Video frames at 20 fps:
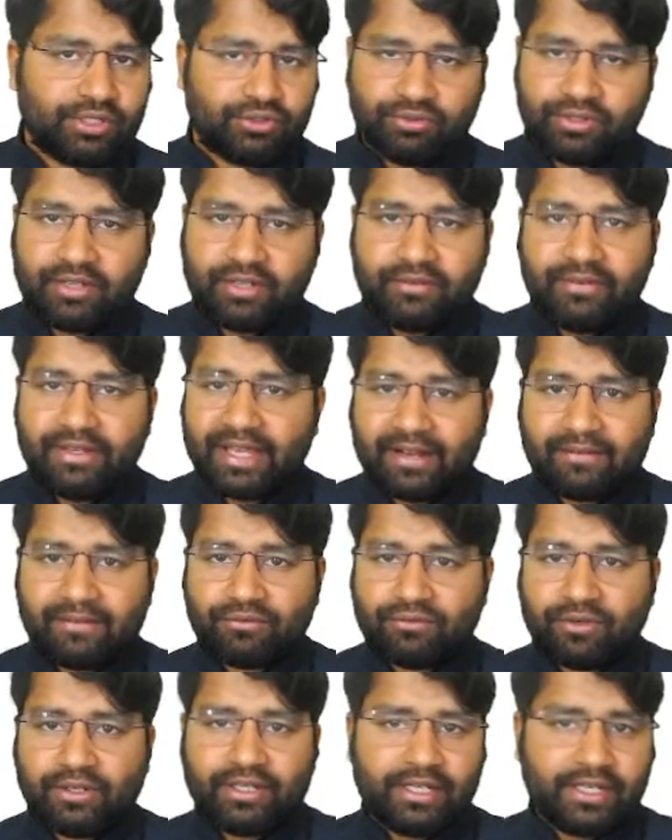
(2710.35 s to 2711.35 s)
Today we have
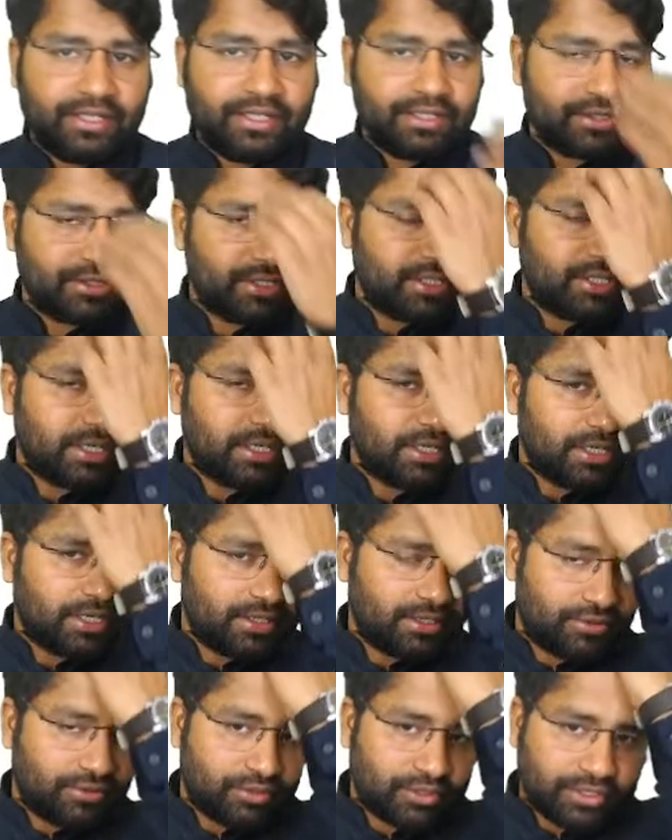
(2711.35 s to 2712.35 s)
28 state and 8
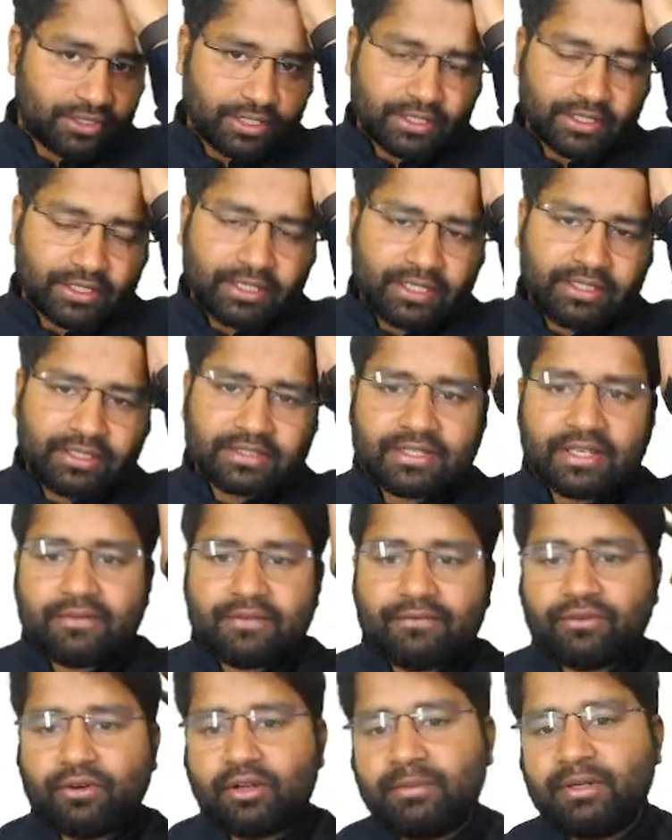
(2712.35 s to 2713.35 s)
union territory. In the same
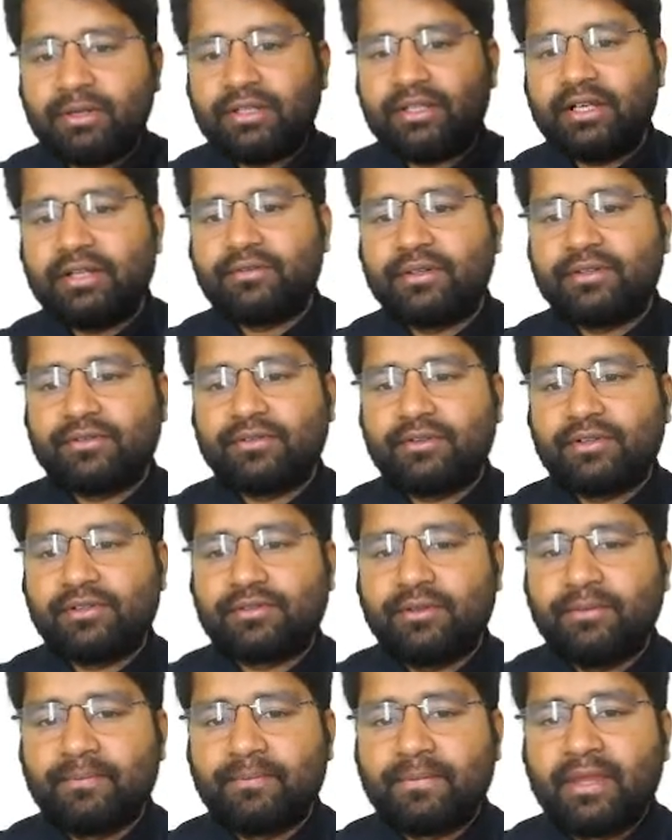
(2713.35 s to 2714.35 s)
format there was also.